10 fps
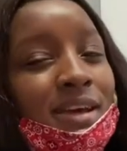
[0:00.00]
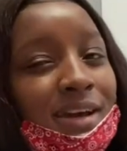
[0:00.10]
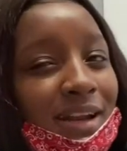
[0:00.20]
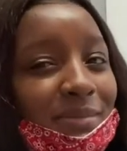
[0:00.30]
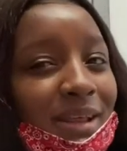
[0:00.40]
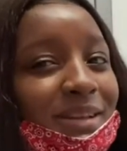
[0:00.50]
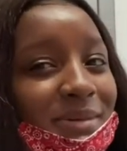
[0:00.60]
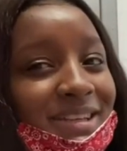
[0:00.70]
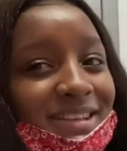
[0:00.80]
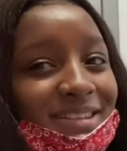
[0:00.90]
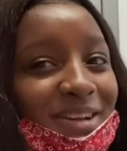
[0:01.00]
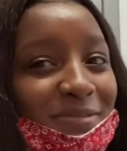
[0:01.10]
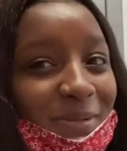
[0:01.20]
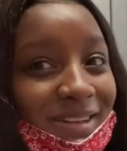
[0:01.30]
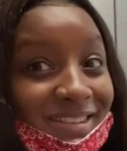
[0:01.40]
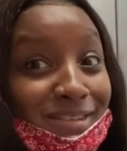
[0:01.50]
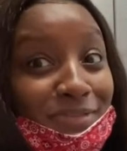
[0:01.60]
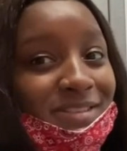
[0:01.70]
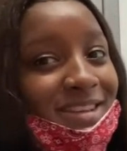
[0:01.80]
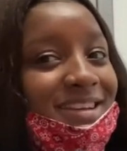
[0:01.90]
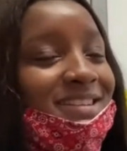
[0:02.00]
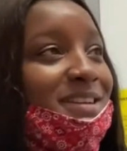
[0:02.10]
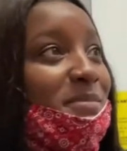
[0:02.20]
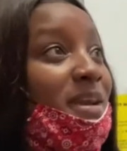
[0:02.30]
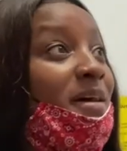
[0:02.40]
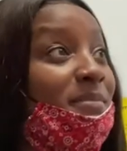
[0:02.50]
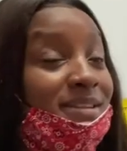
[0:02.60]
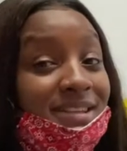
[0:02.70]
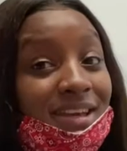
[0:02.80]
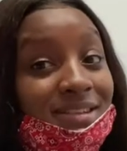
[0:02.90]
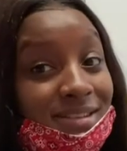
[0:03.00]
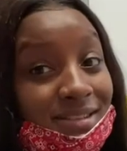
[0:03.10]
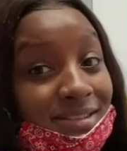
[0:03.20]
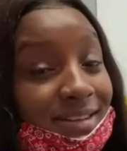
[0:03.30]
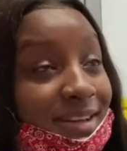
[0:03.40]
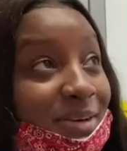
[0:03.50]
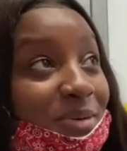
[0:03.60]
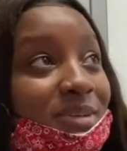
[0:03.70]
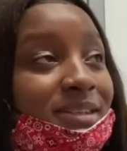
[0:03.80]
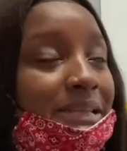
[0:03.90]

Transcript: And I'm like, let me take this off because this feels like it's gonna be hot, but today is like cold.